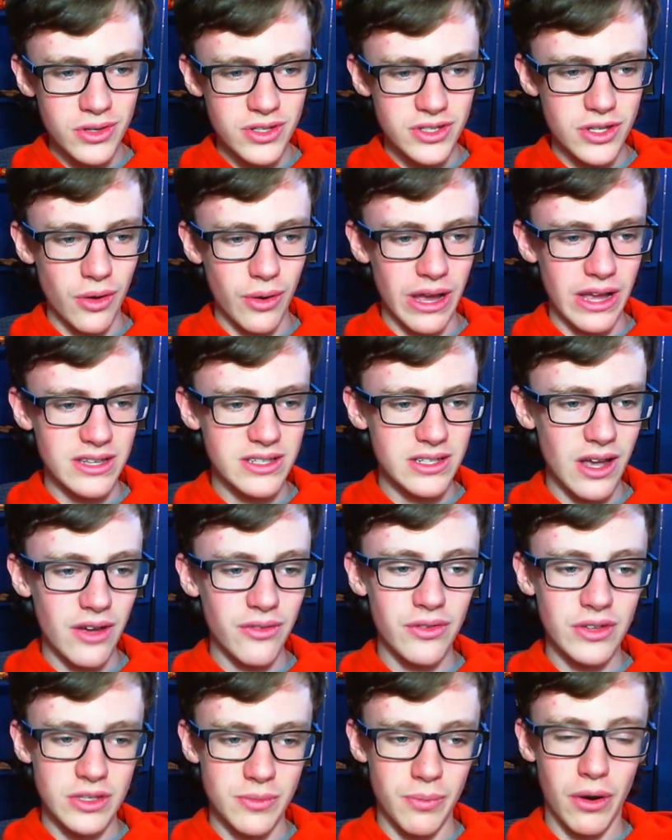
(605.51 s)
So SF,
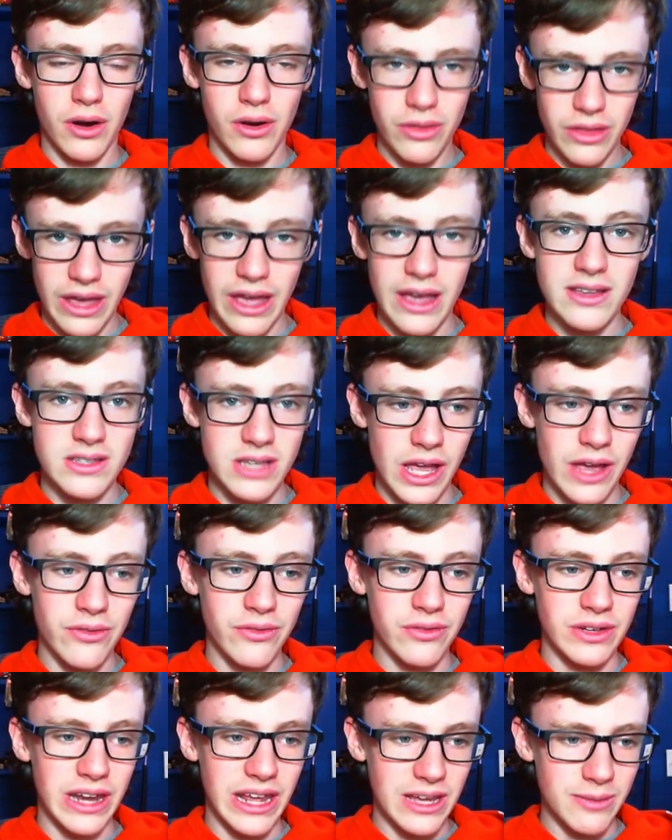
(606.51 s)
it's part of the
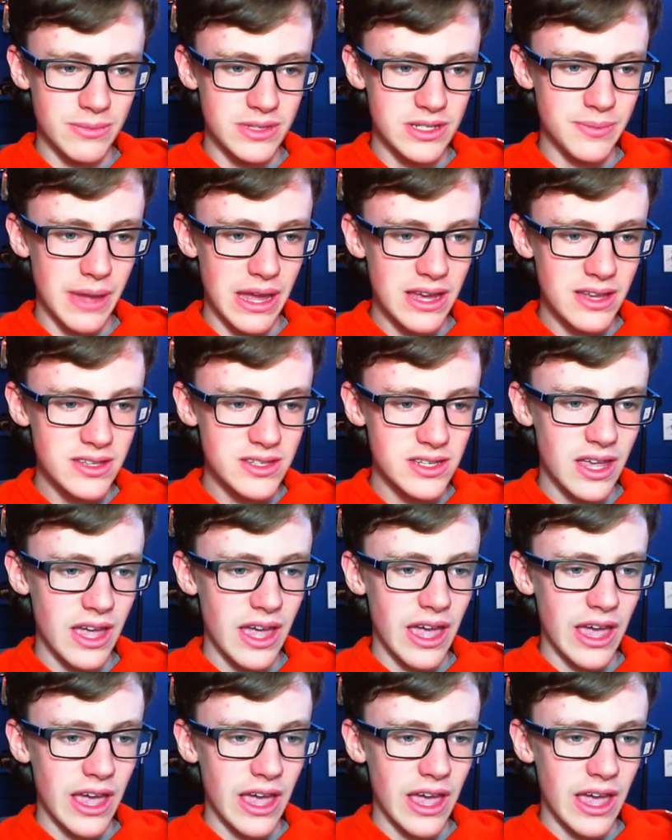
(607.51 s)
SF namespace.